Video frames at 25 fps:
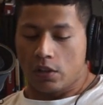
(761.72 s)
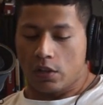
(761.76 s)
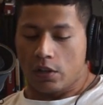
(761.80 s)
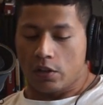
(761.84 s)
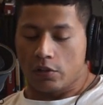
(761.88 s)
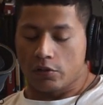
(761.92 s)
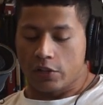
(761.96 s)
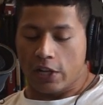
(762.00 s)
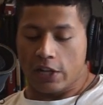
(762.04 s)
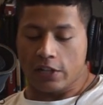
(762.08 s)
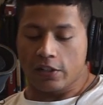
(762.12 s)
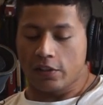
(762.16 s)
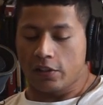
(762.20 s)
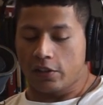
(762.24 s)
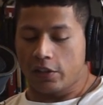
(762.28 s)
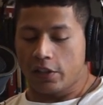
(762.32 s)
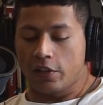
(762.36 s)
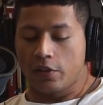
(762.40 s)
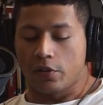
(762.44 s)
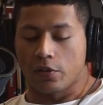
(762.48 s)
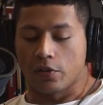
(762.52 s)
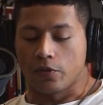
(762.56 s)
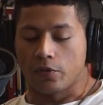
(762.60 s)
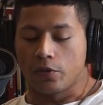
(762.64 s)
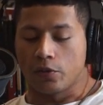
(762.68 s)
Technically,
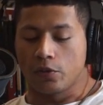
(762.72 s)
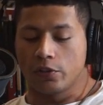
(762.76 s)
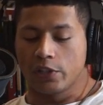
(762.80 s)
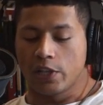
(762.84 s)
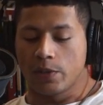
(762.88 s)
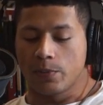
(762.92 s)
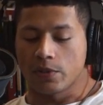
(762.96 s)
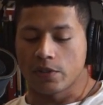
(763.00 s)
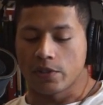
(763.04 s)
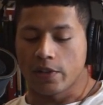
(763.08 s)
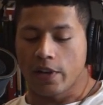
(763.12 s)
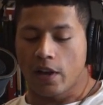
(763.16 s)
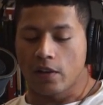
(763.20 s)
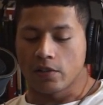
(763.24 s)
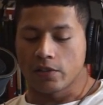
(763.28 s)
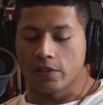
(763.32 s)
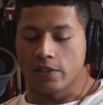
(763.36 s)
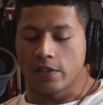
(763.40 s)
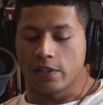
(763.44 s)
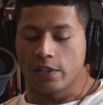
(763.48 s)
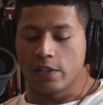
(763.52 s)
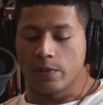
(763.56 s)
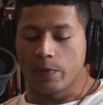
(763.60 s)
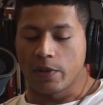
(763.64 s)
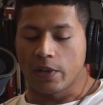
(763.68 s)
her full name is now
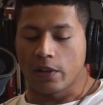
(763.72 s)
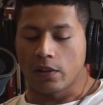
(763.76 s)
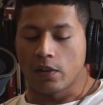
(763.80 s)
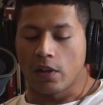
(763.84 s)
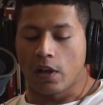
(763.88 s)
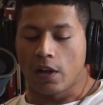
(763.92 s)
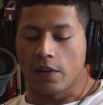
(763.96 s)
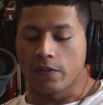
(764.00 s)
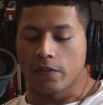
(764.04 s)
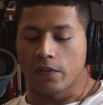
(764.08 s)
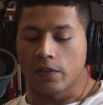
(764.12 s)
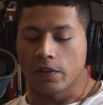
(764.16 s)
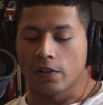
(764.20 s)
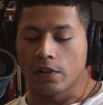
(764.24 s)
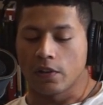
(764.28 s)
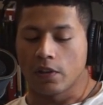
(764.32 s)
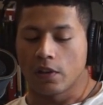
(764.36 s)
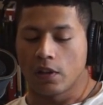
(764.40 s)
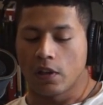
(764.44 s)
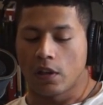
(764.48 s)
Sydney McLaughlin